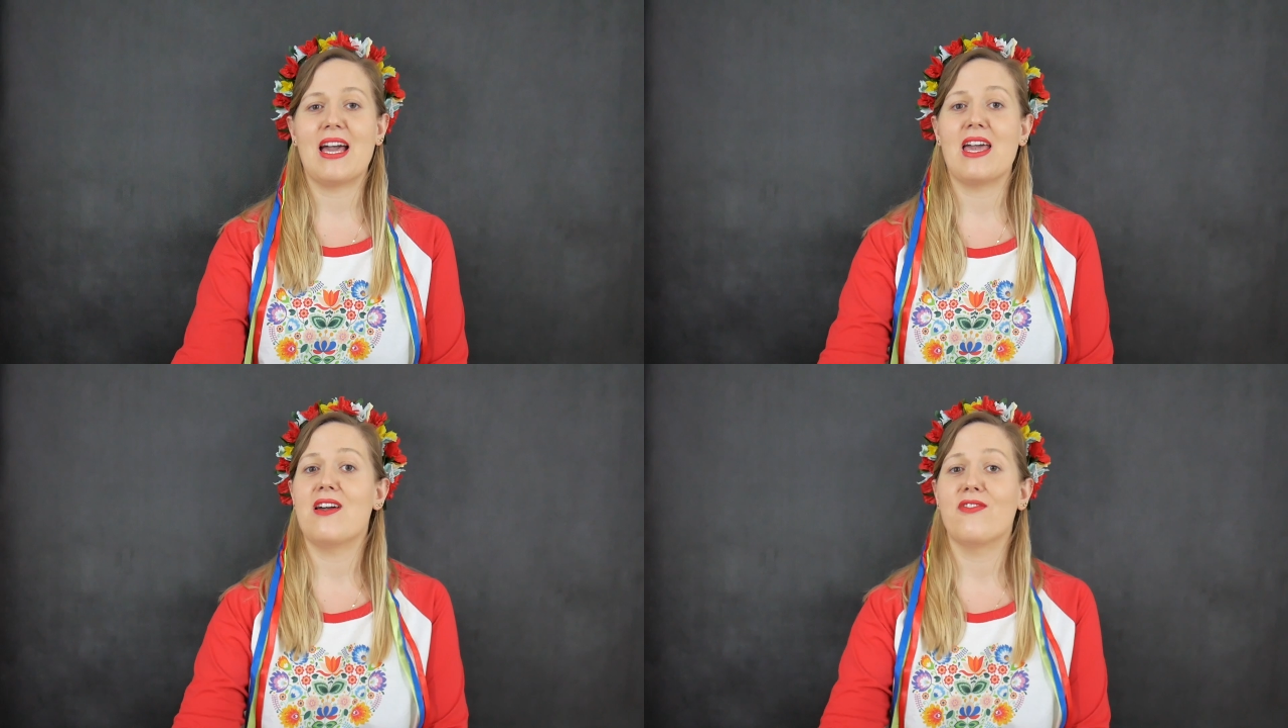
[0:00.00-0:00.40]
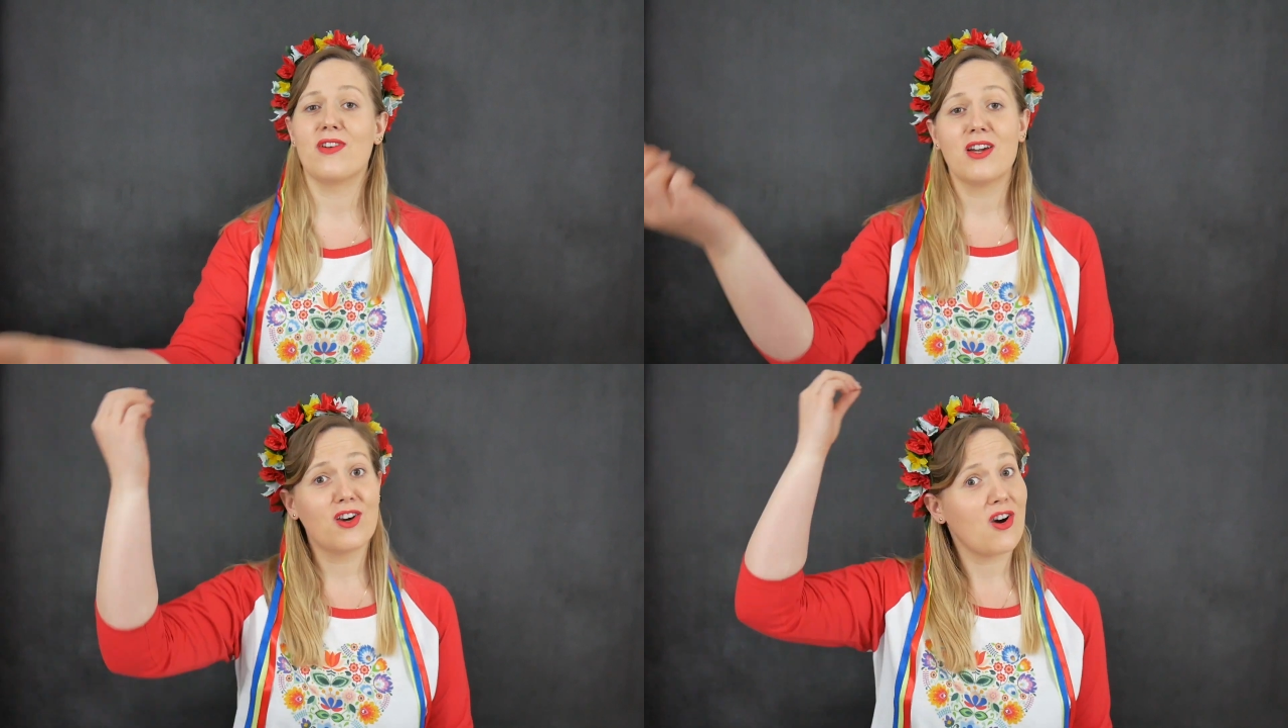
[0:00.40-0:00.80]
I
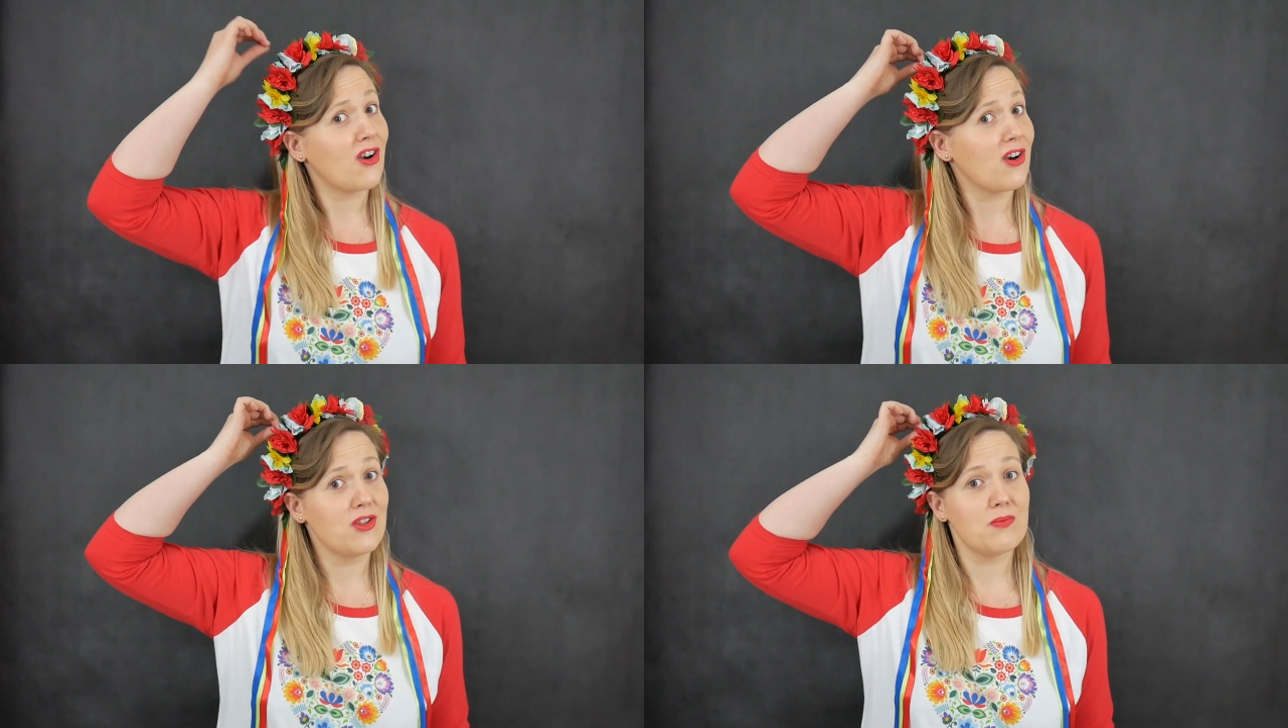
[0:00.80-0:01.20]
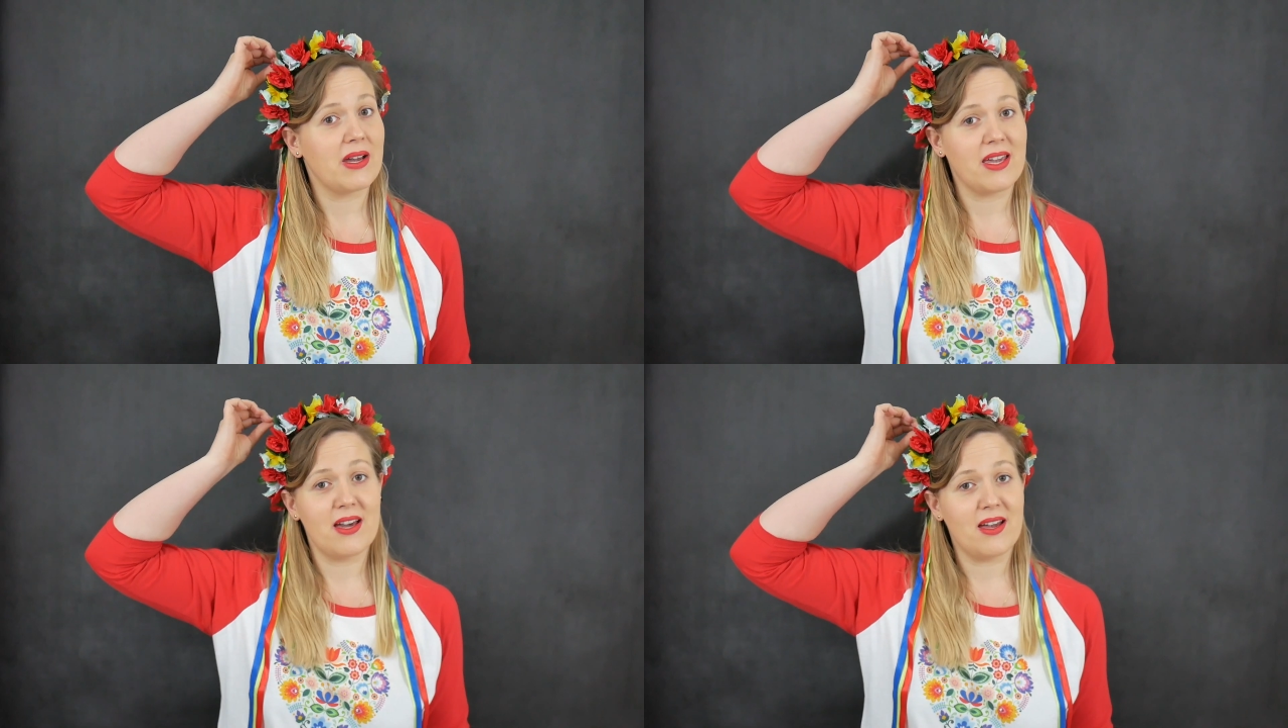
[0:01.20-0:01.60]
have cock on
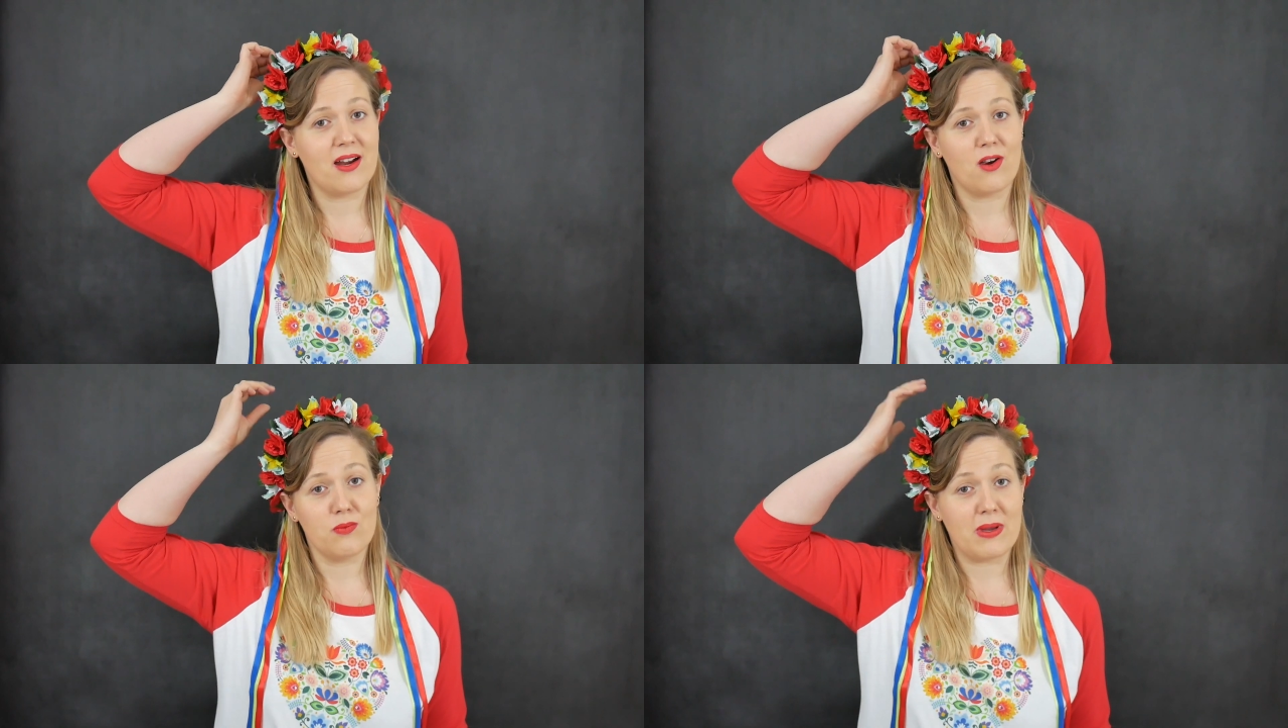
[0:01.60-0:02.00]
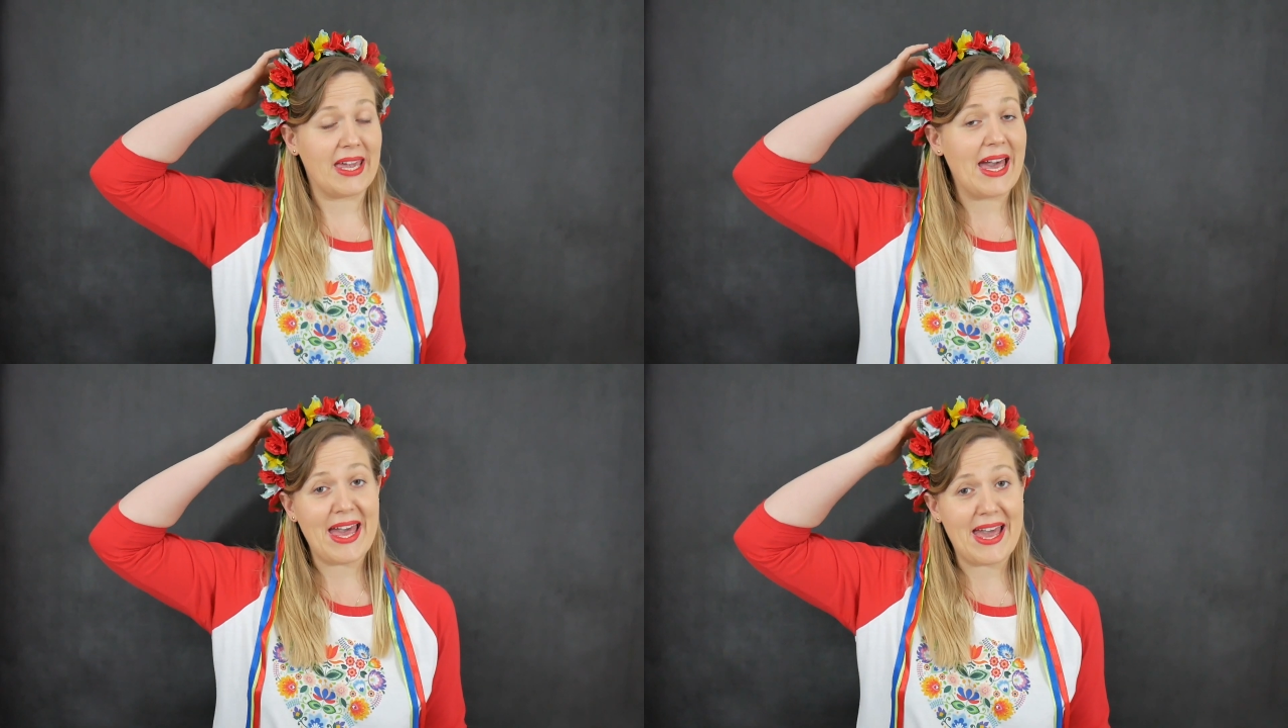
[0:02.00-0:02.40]
my hair, on my
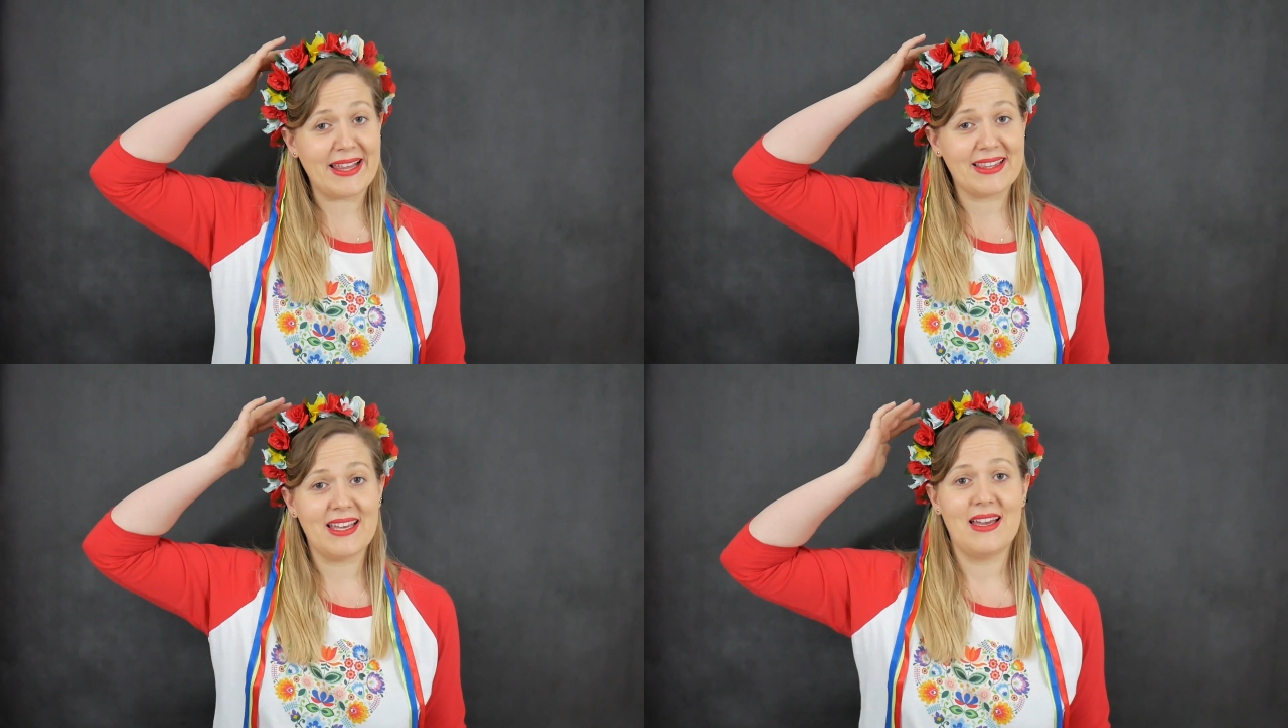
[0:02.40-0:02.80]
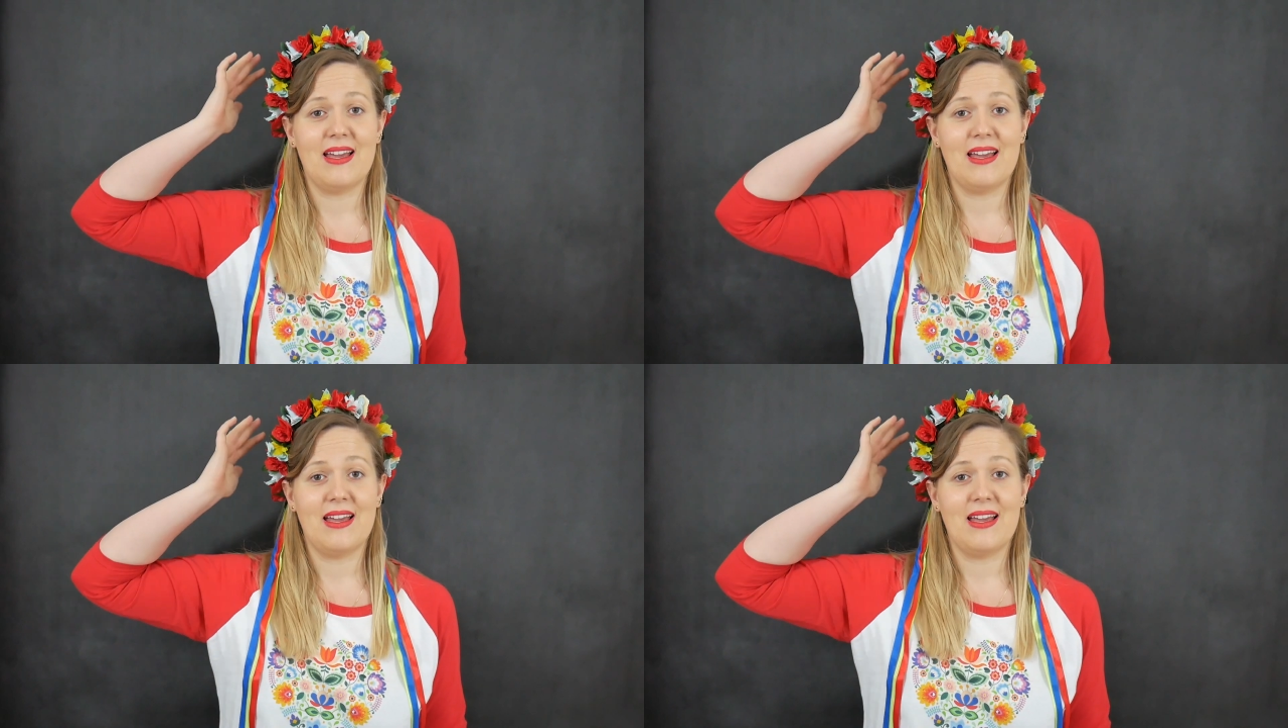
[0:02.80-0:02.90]
head,